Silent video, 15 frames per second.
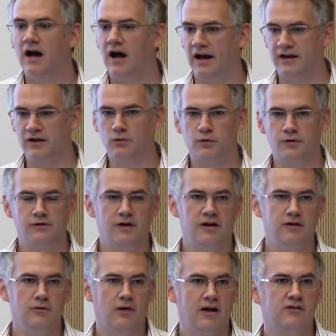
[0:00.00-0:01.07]
I can order a
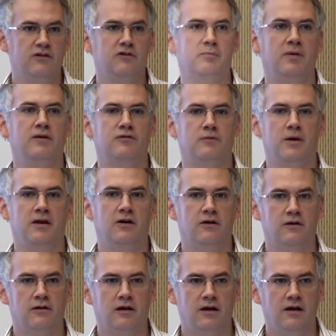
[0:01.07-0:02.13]
new license plate for my
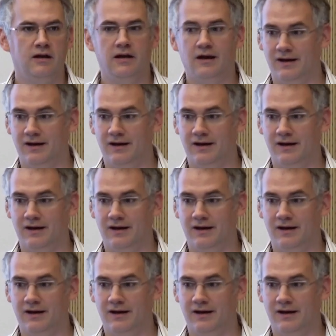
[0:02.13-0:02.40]
car online.